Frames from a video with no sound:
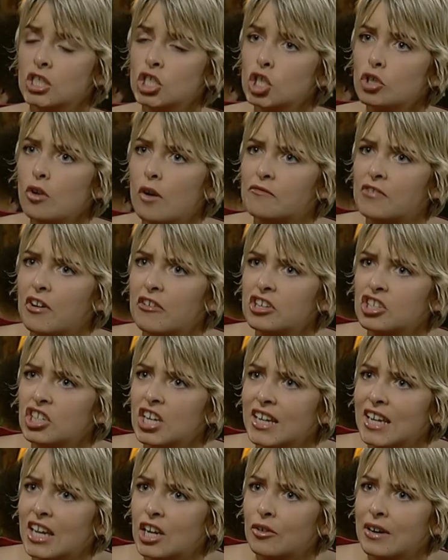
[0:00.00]
You're on very
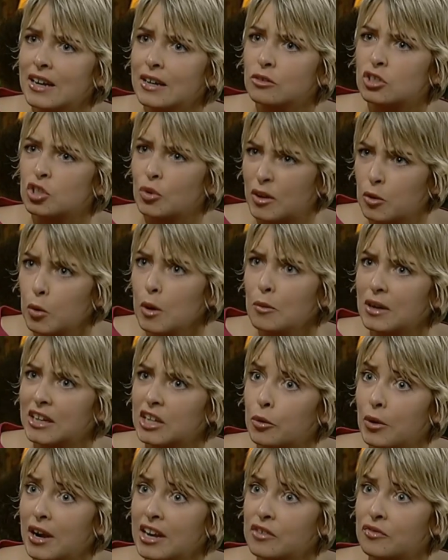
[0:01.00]
shaky ground, so I'd quit while
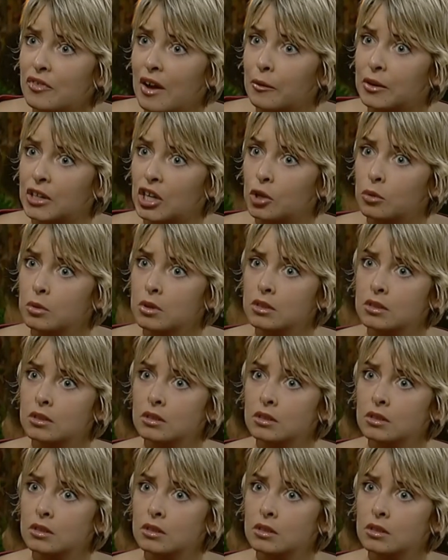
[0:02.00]
you're ready if I were you.